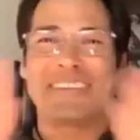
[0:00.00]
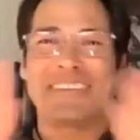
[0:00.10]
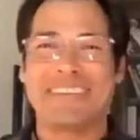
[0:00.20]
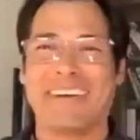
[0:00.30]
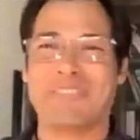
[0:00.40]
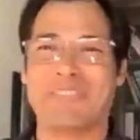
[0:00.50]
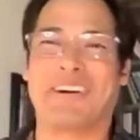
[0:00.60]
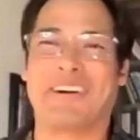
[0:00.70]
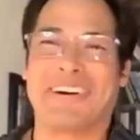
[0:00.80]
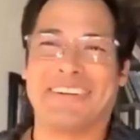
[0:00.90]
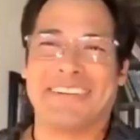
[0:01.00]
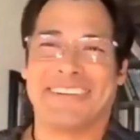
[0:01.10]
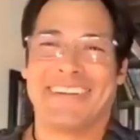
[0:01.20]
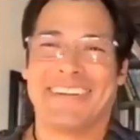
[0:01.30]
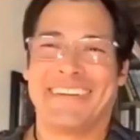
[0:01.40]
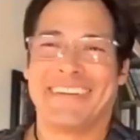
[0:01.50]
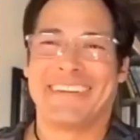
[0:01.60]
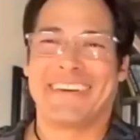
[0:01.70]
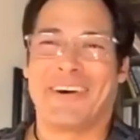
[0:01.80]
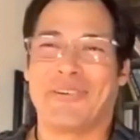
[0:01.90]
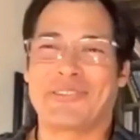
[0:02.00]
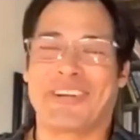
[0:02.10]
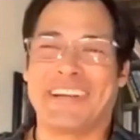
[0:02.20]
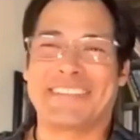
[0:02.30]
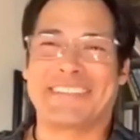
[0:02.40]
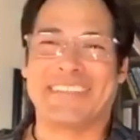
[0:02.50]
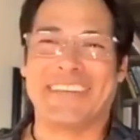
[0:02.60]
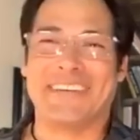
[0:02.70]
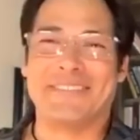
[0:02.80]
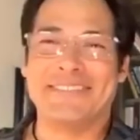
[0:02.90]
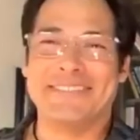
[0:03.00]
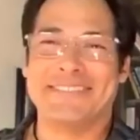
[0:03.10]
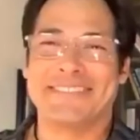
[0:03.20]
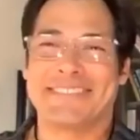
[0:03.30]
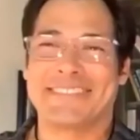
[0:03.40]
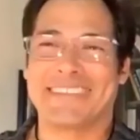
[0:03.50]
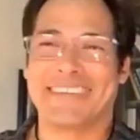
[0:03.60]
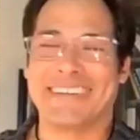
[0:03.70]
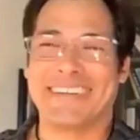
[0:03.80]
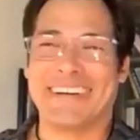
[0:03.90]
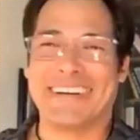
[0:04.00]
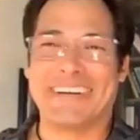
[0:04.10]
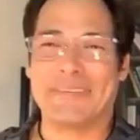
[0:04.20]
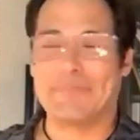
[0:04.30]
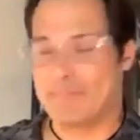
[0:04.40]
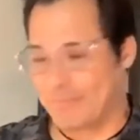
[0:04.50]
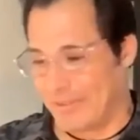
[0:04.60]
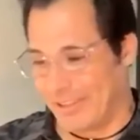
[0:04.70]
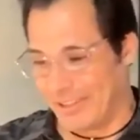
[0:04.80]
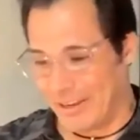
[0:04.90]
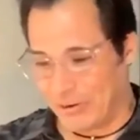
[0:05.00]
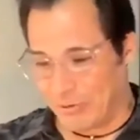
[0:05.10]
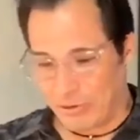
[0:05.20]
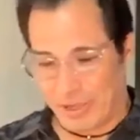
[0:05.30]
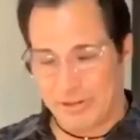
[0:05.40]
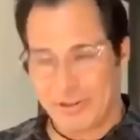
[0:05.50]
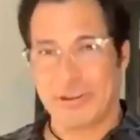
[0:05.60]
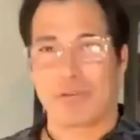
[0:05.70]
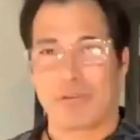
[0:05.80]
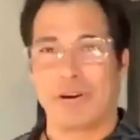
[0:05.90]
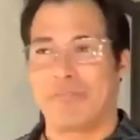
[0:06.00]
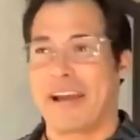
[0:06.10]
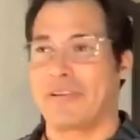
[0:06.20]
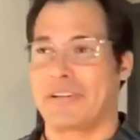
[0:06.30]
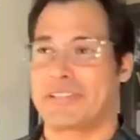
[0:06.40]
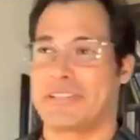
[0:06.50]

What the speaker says: Love you, sweetheart. Always great to see you. Under coronavirus,